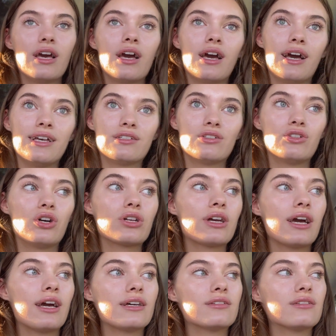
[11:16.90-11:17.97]
as long
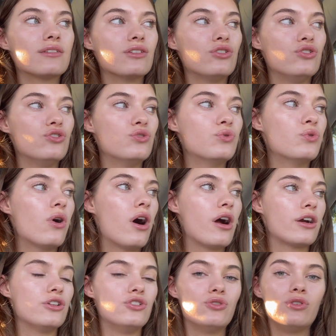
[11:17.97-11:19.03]
as you
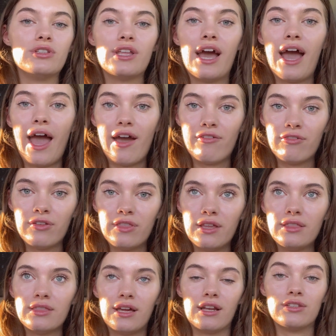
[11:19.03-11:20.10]
are doing
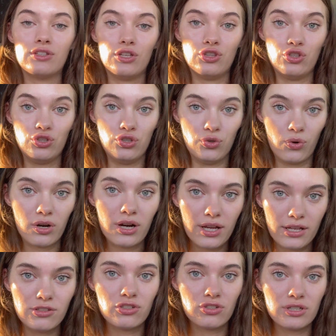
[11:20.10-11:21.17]
everything that is in your
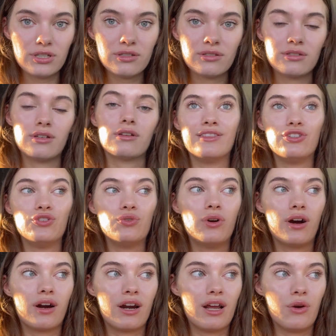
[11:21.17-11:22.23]
interest, and you
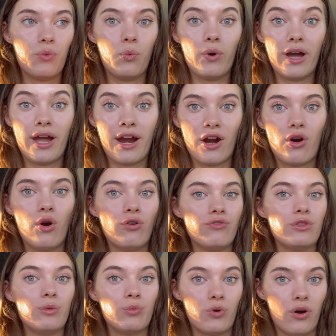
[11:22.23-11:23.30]
are aware of
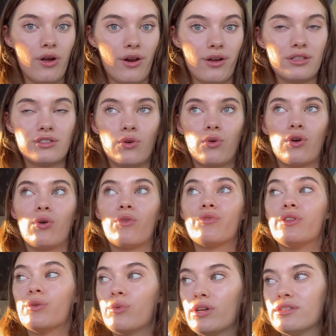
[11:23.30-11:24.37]
the product or of
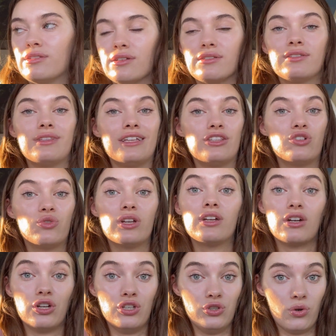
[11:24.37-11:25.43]
the reasons that
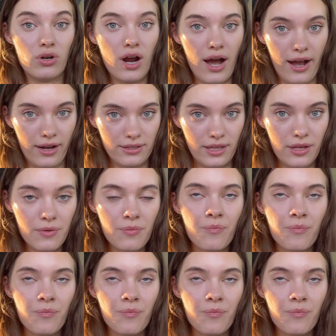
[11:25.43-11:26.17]
trigger your acne.